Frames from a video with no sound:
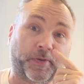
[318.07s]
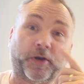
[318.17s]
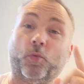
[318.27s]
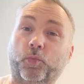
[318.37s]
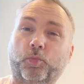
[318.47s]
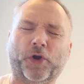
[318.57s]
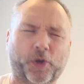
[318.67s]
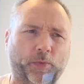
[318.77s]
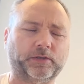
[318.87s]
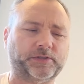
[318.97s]
But I, what I
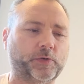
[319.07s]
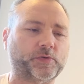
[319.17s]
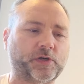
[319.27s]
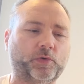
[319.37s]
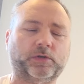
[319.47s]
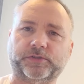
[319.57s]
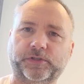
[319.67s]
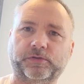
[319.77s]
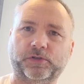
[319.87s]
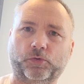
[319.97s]
will do is I will
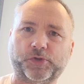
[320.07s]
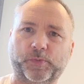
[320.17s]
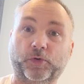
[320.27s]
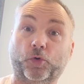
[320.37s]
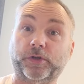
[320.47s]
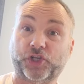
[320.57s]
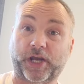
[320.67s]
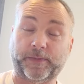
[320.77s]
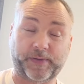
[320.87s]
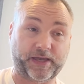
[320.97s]
do the Norseman or the
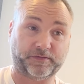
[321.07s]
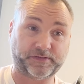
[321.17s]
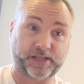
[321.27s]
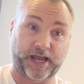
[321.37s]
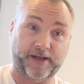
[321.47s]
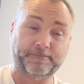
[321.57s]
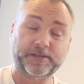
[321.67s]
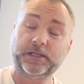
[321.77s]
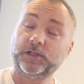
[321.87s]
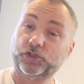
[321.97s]
JP after that,
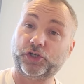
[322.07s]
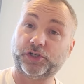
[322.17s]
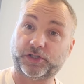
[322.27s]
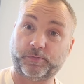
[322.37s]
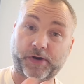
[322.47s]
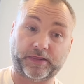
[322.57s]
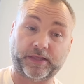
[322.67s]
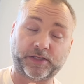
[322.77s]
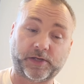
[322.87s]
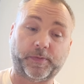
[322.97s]
just to break
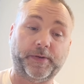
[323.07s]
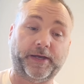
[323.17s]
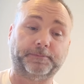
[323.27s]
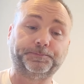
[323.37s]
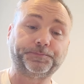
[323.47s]
things up a bit